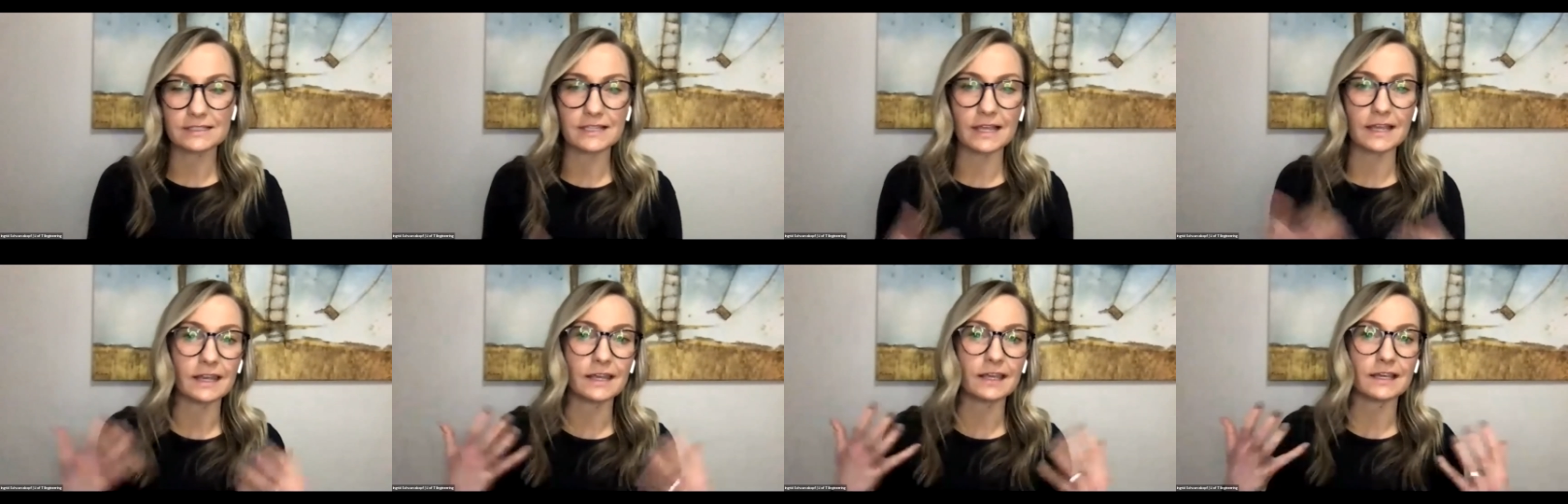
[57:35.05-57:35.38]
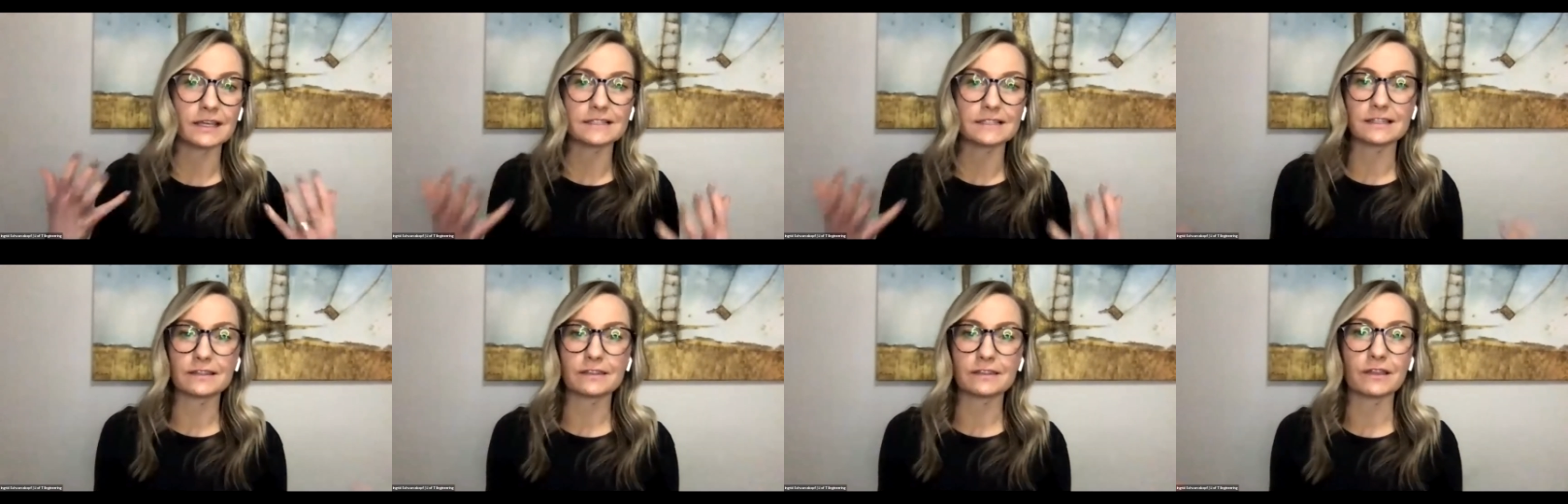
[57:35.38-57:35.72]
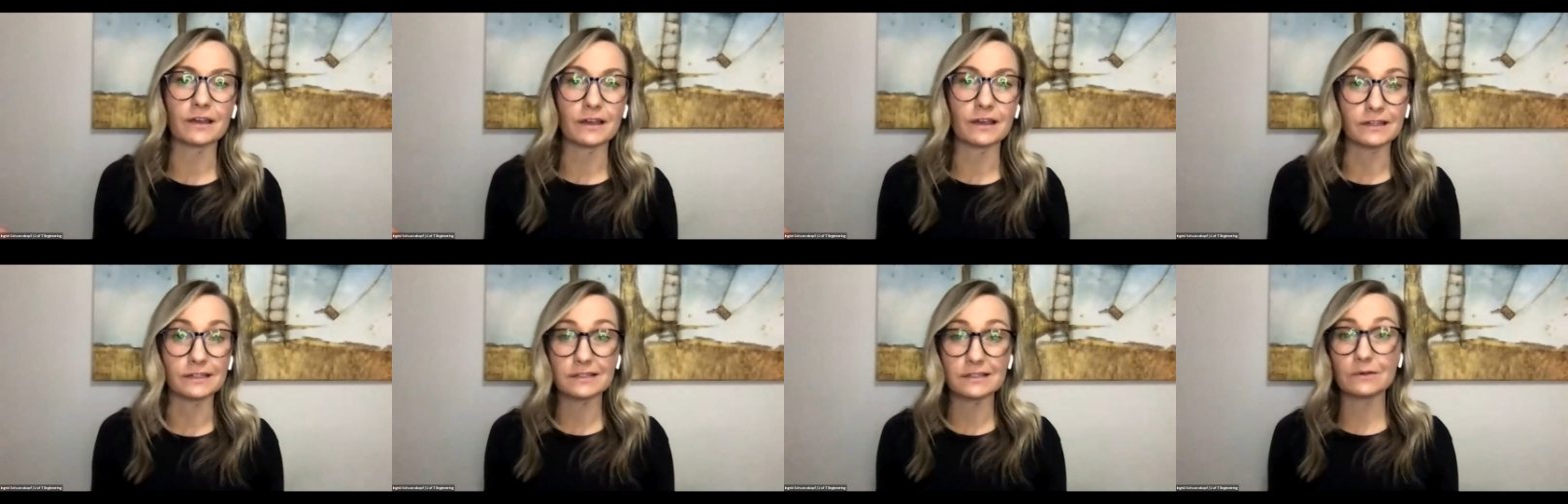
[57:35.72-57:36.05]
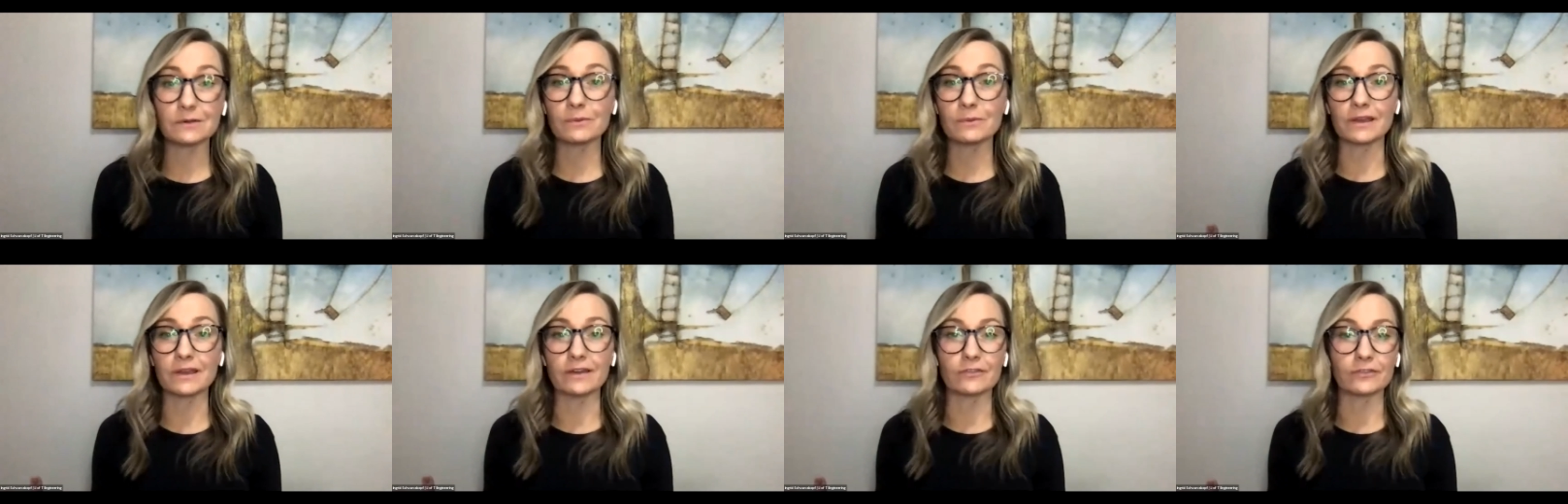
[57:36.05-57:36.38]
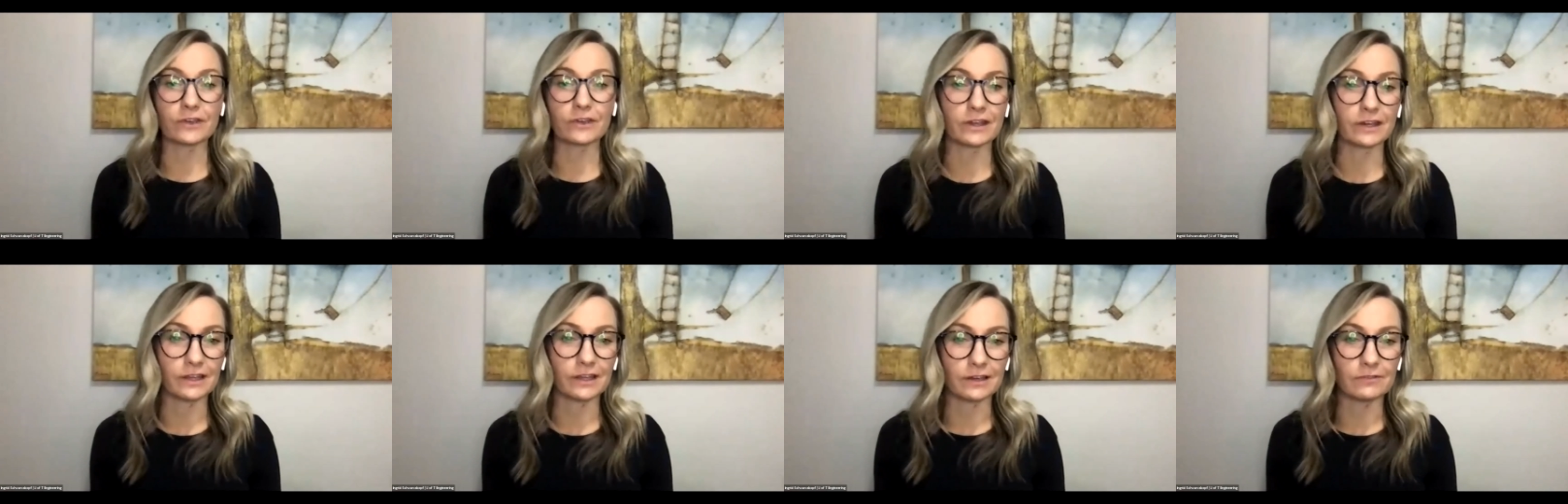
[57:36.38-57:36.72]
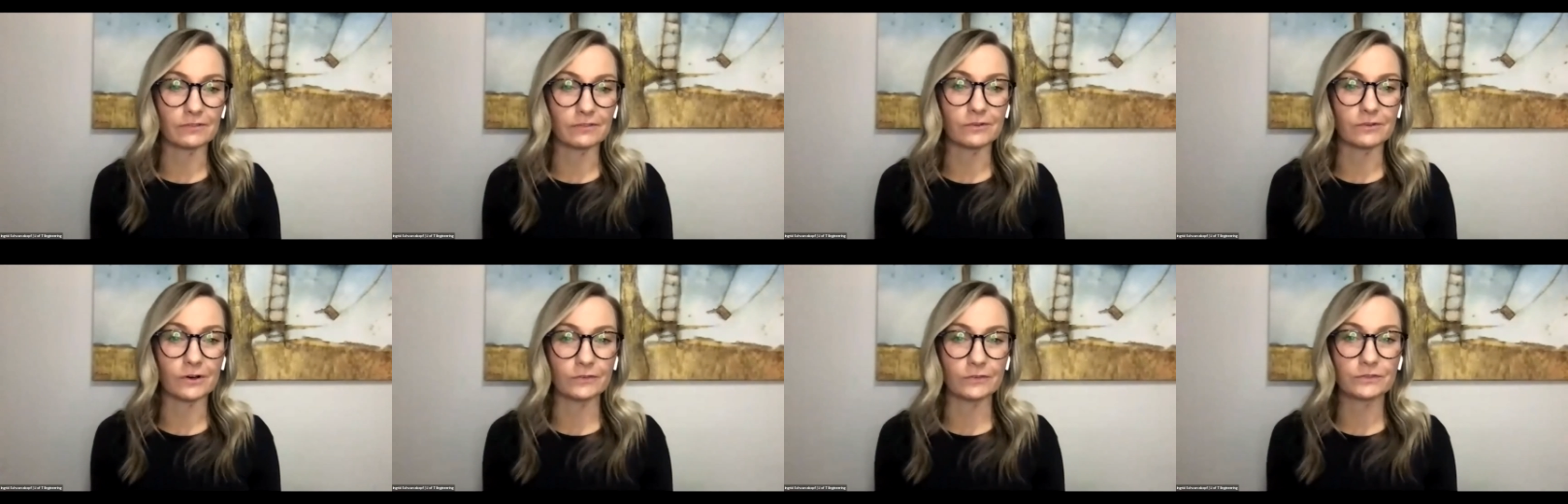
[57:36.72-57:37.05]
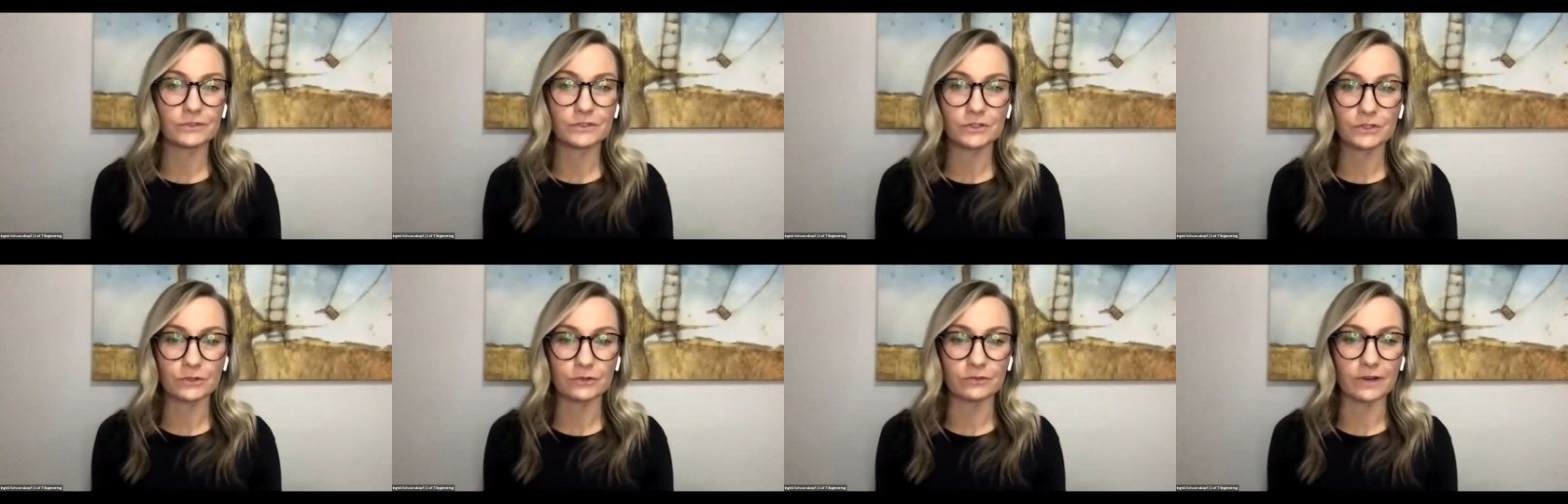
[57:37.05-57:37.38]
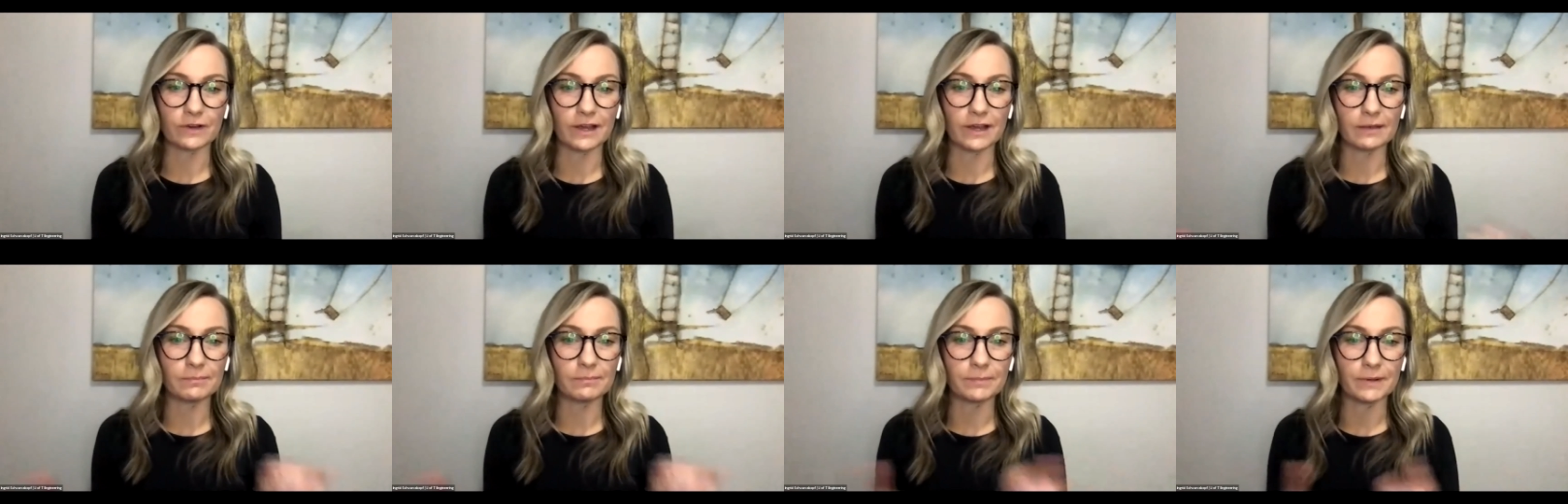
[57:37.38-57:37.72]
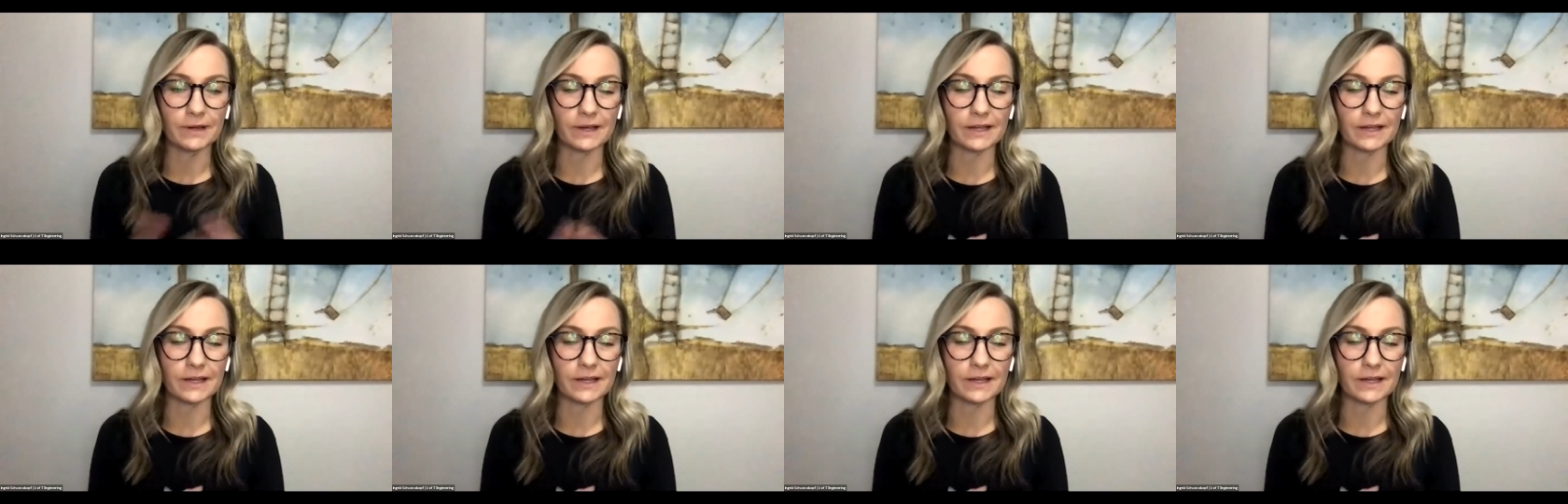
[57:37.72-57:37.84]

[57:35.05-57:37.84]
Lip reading: setting isn't the ideal way of getting involved too, right?